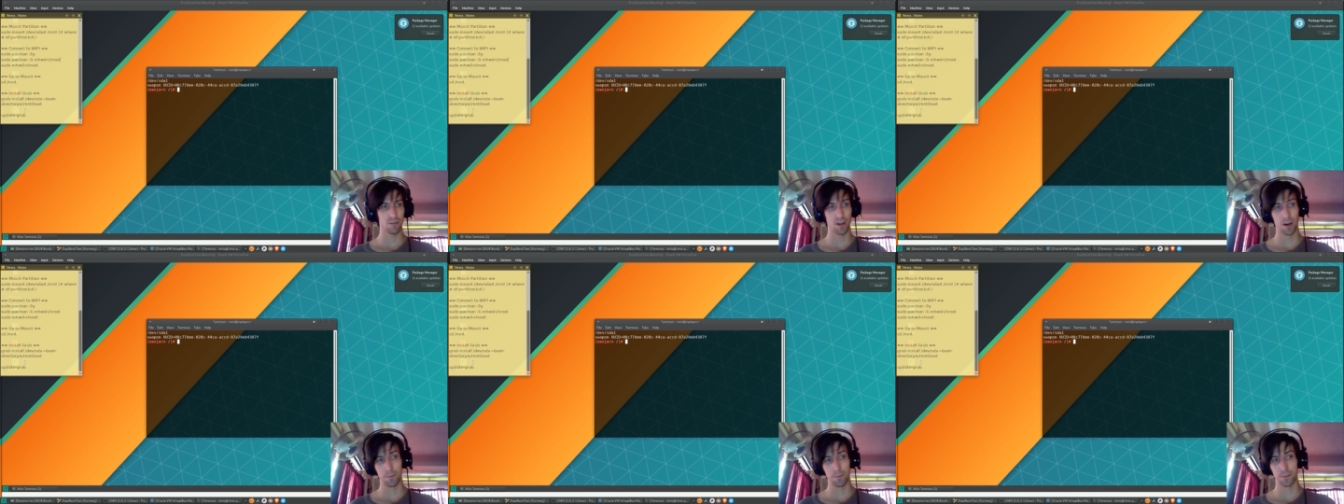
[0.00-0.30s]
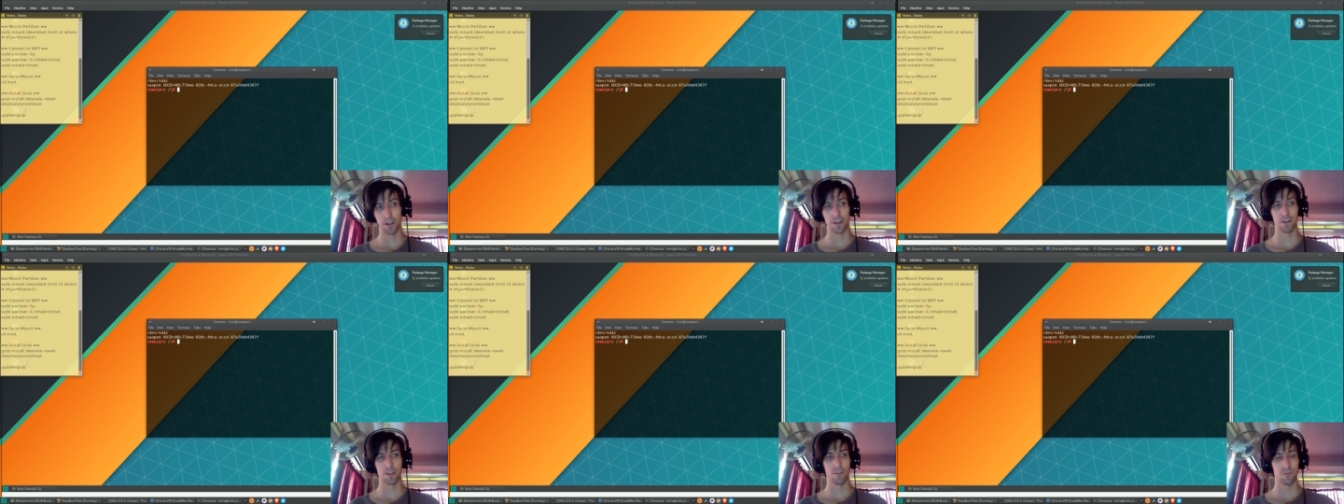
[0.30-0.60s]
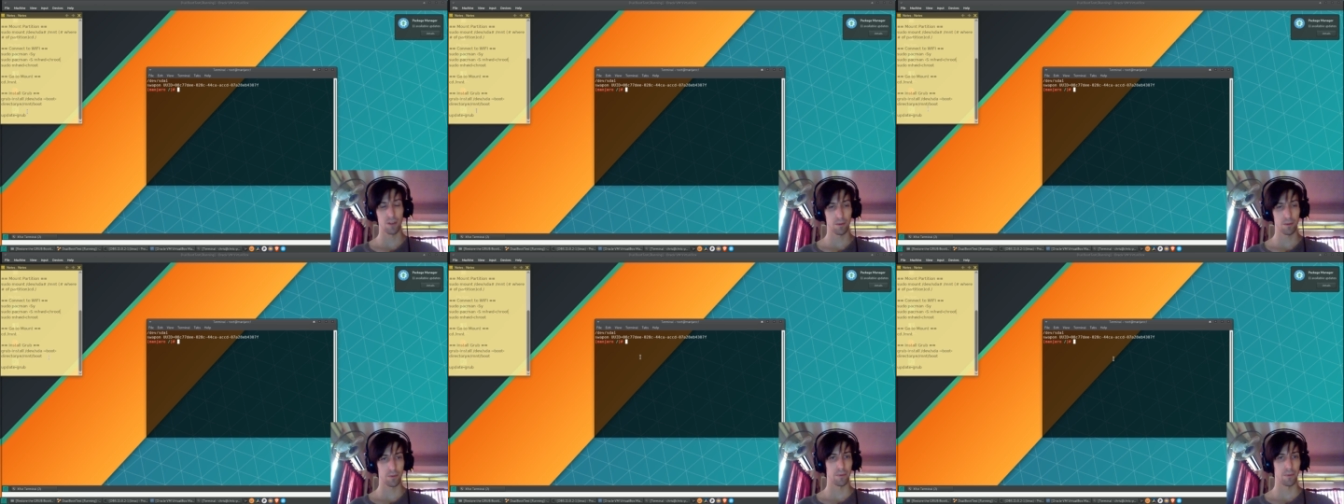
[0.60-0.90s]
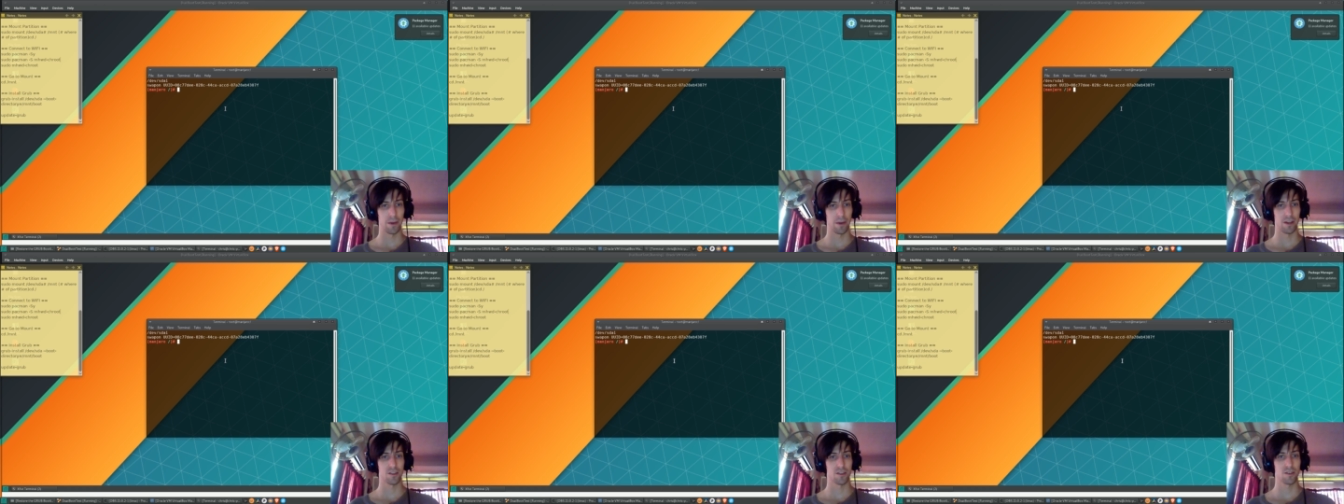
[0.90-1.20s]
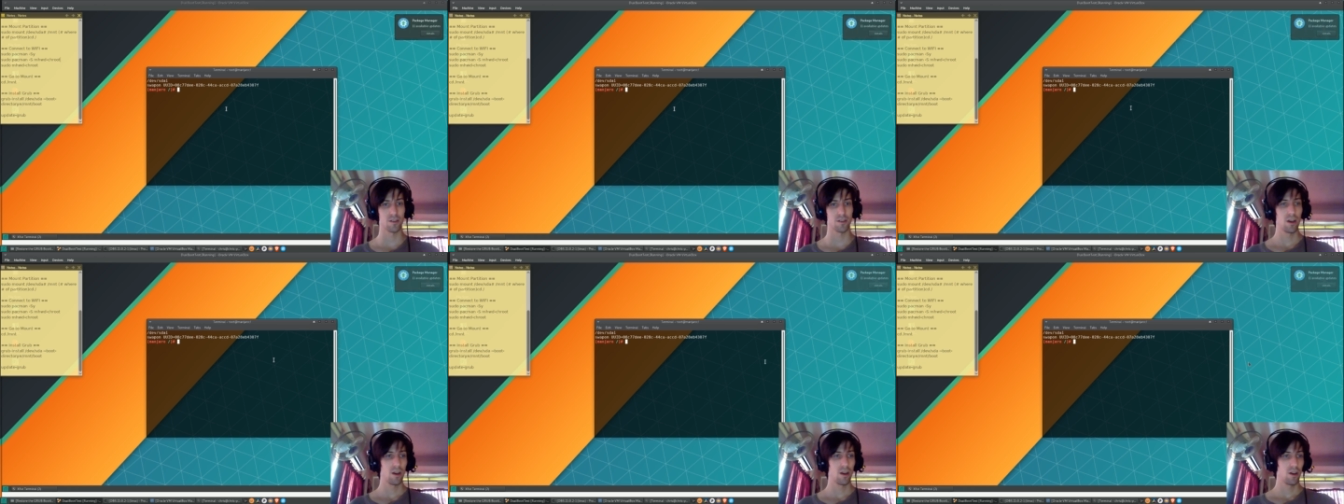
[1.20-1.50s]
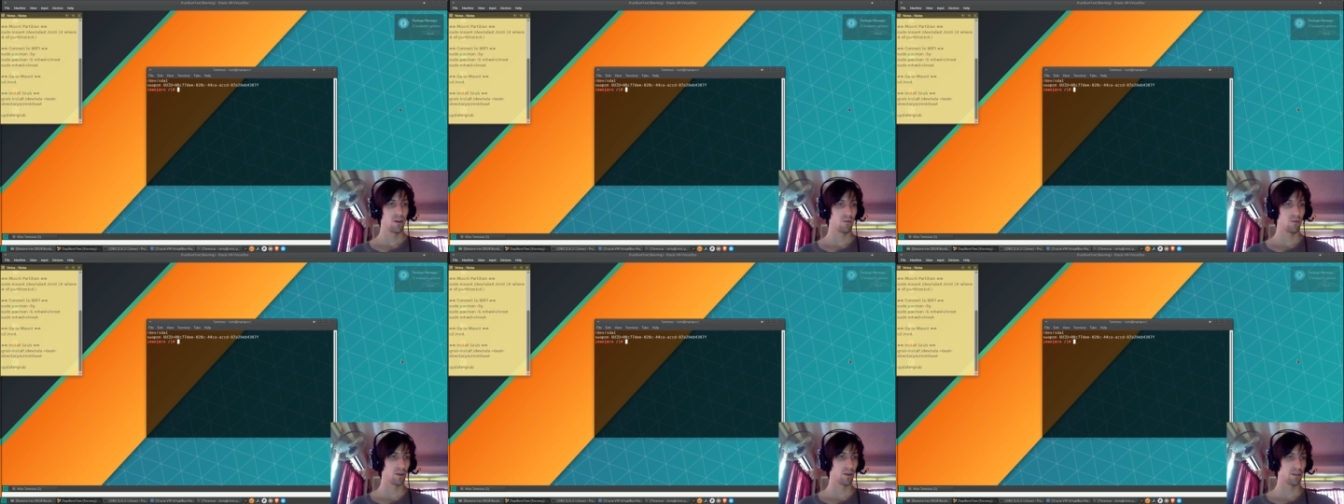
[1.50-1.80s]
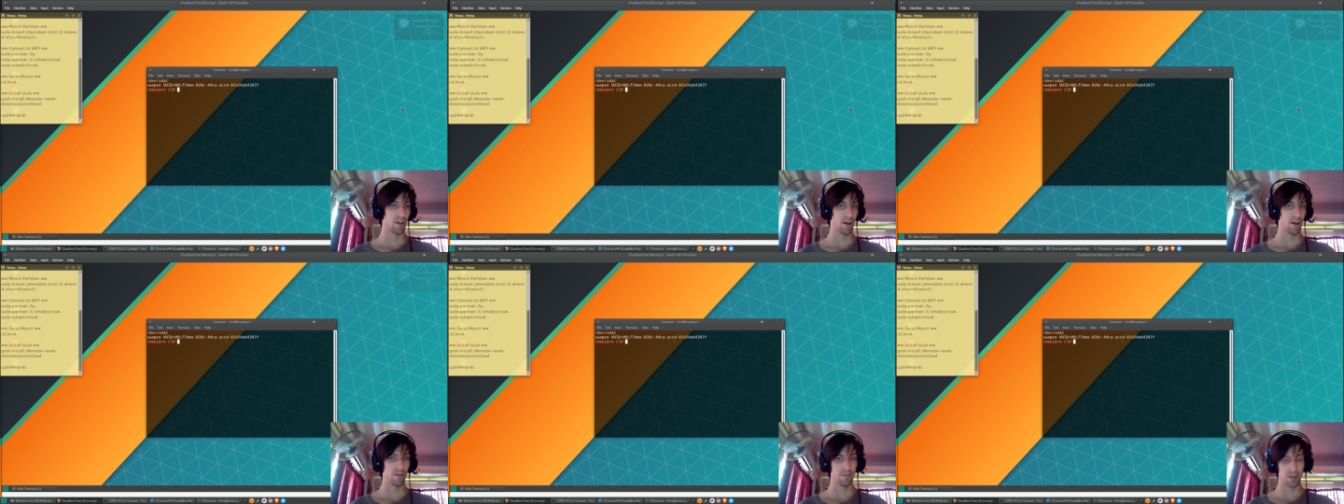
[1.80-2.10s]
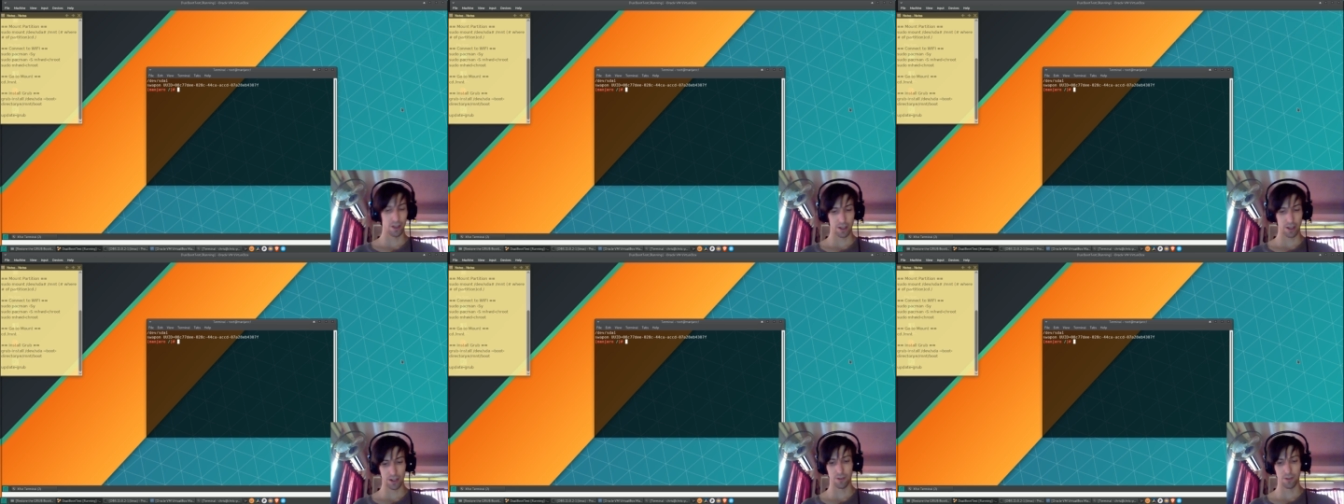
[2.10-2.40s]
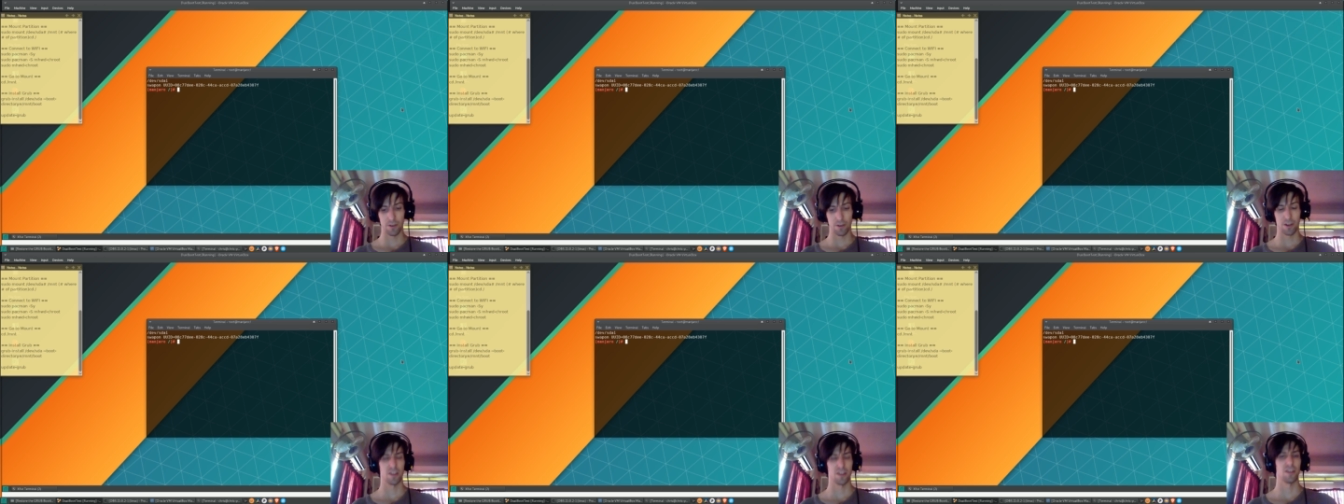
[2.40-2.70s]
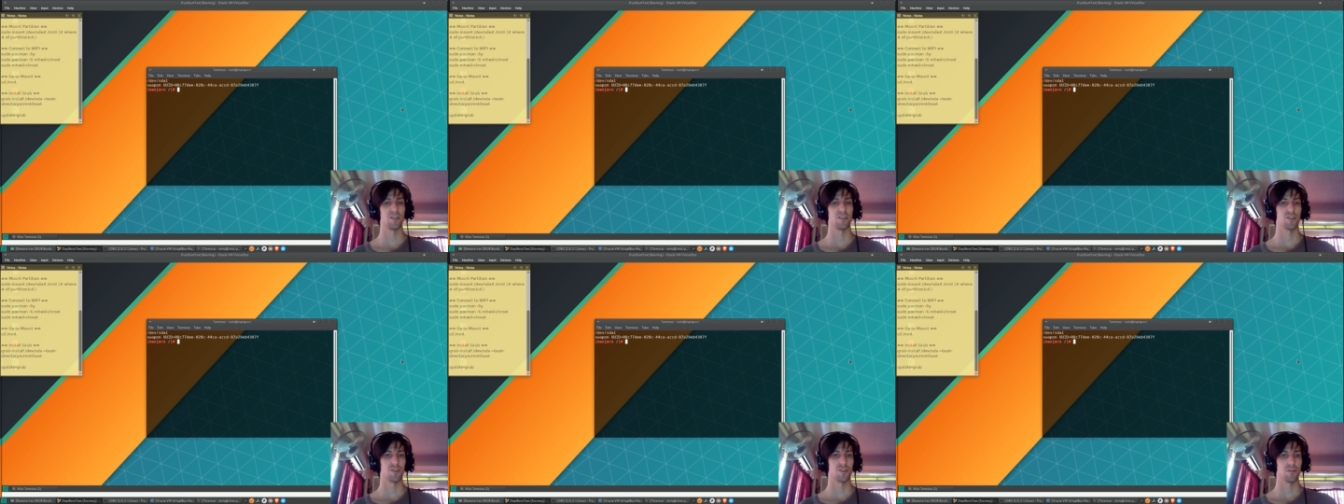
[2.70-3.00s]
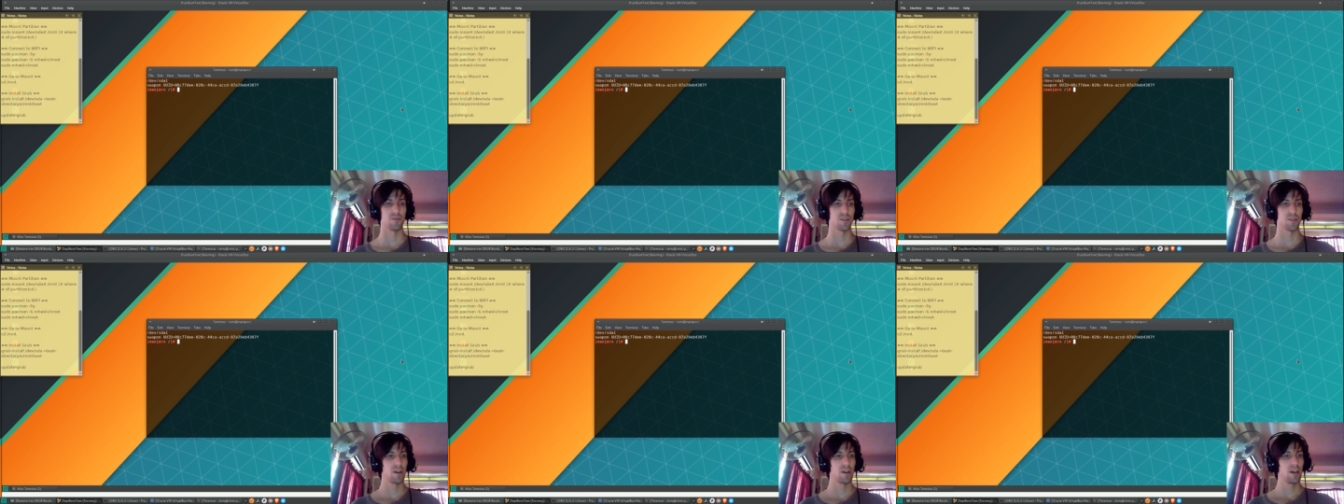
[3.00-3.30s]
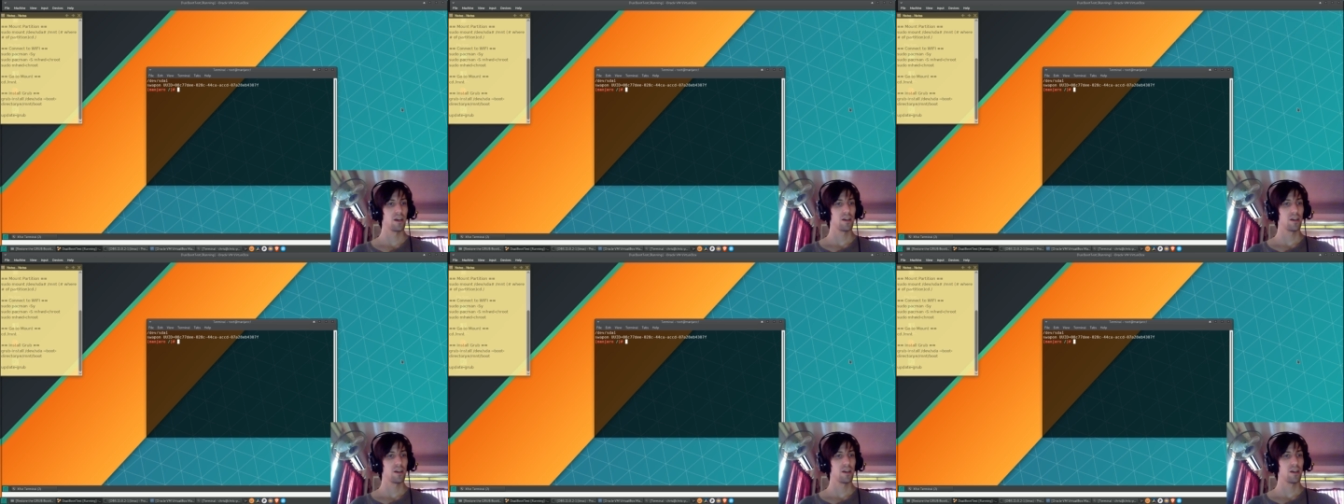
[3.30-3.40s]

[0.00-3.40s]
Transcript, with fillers: update grub commands without running into any issues.